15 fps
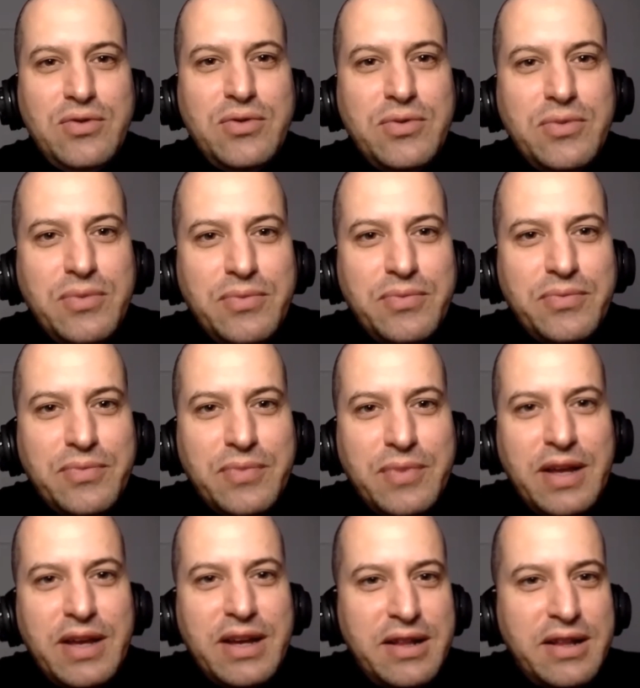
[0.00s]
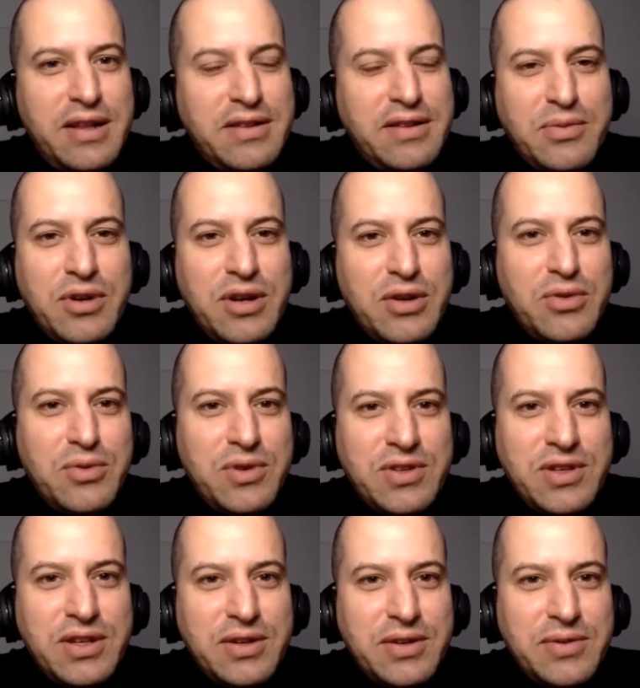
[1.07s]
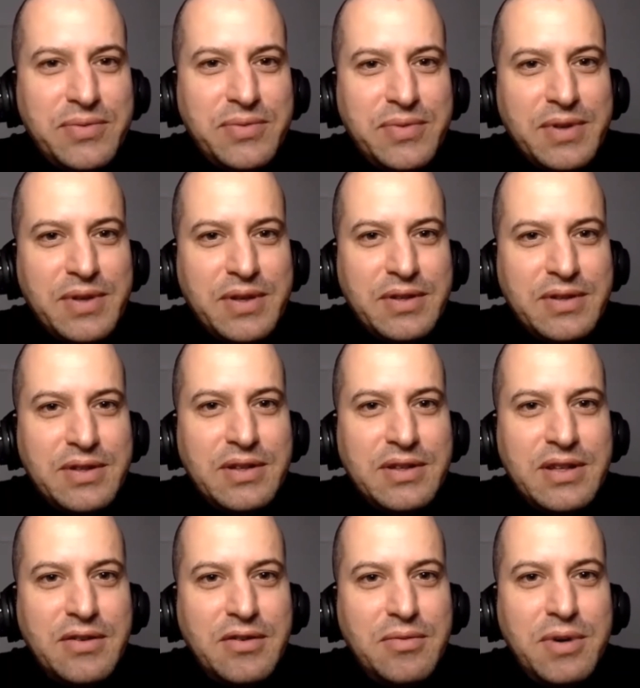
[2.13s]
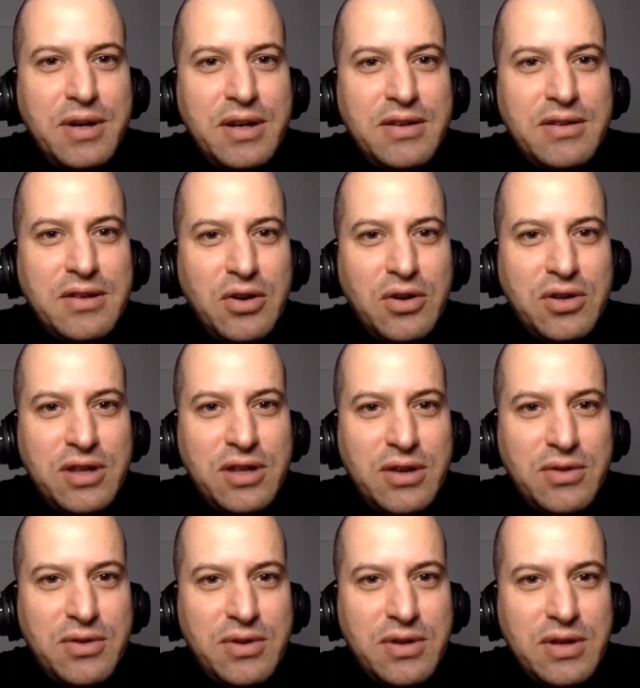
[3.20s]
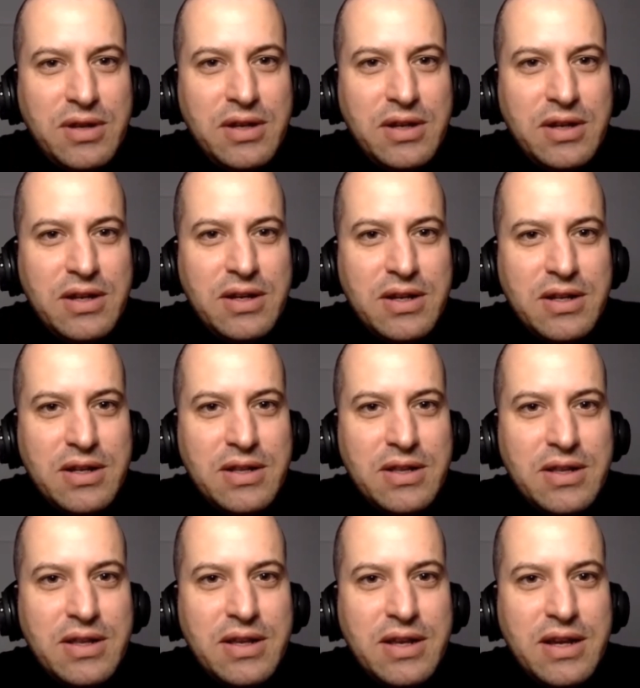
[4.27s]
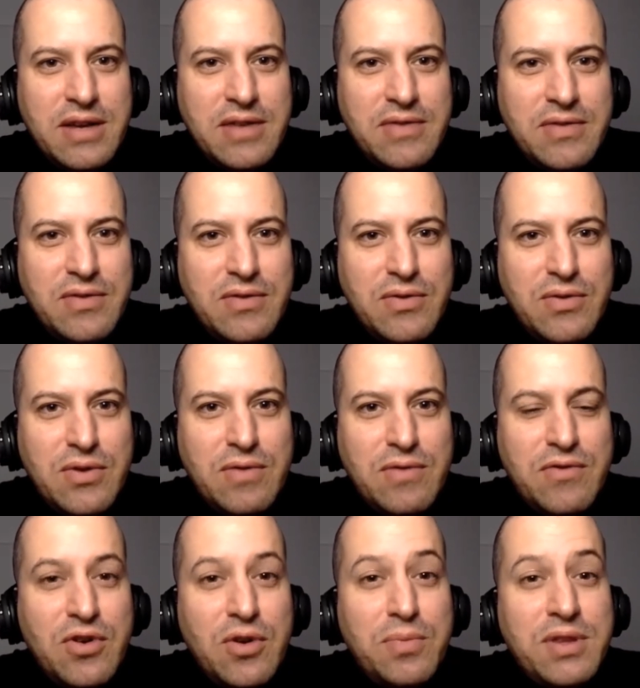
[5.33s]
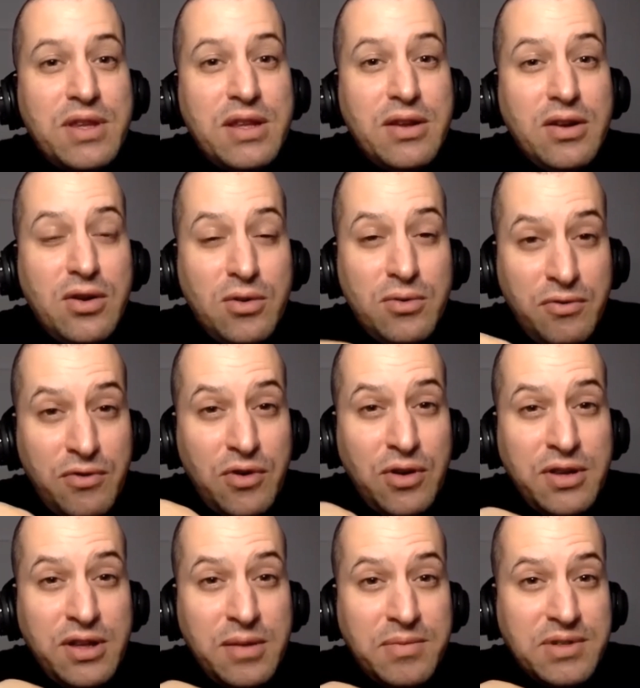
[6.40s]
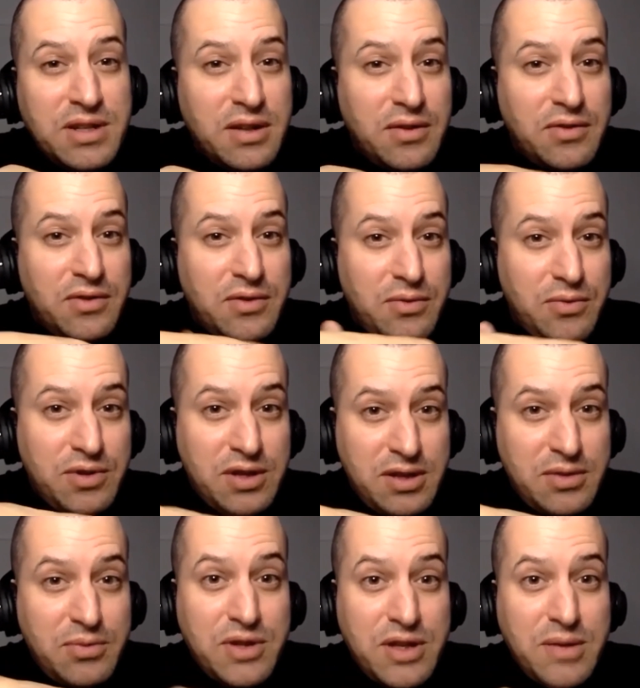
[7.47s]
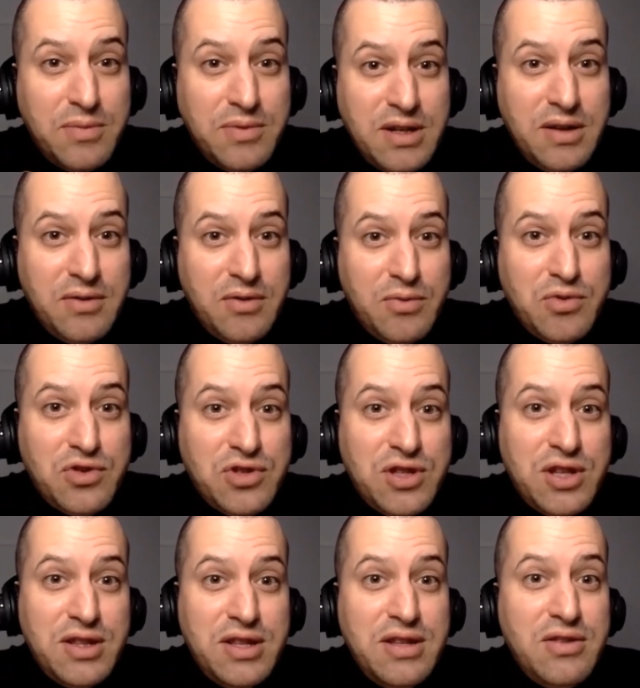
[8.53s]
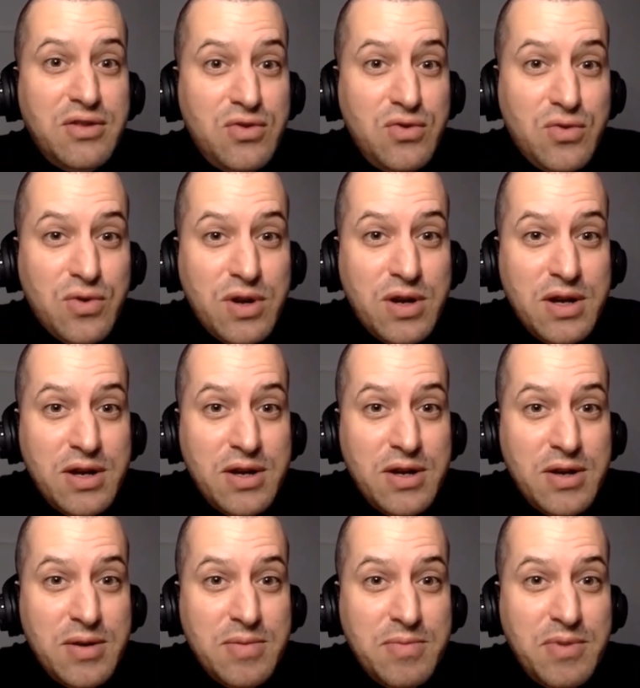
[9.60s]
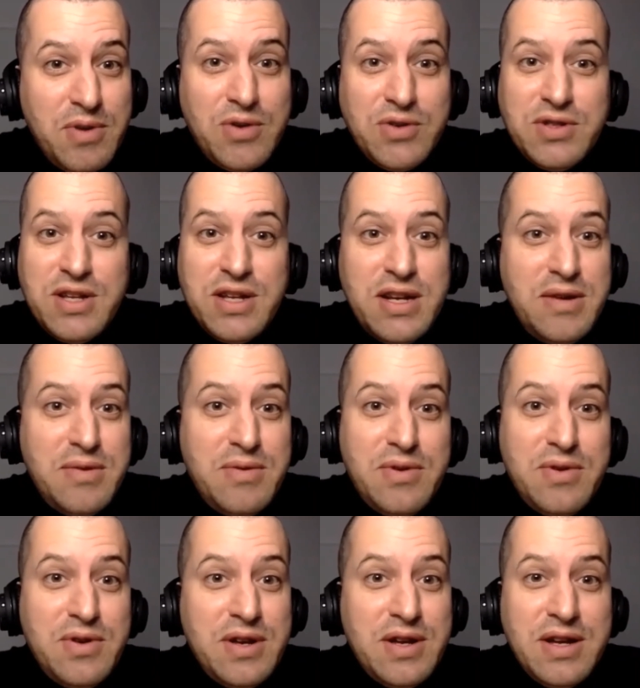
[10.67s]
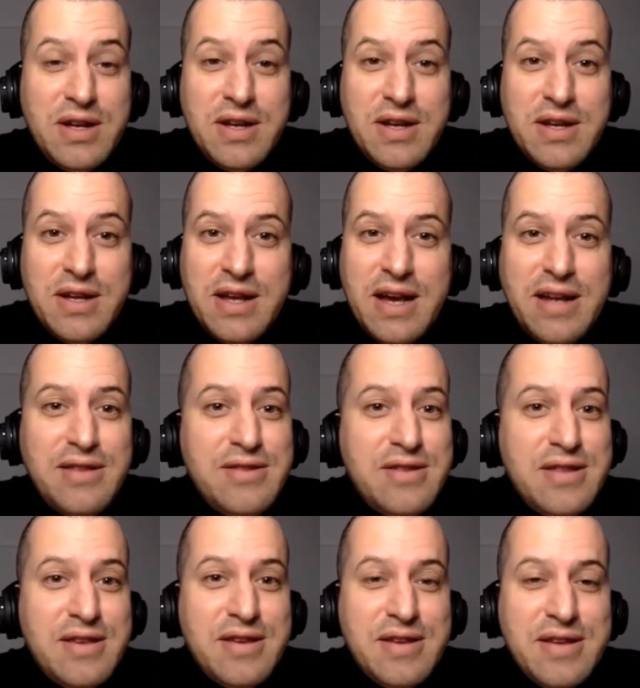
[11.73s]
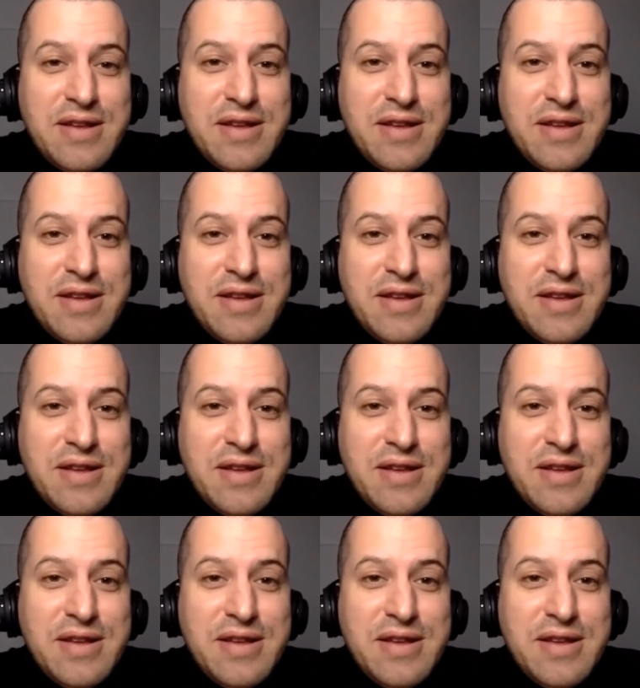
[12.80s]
to, like, that's what I always say. Since everybody's locked down, they have to confront themselves with themselves, which they didn't do, because they never had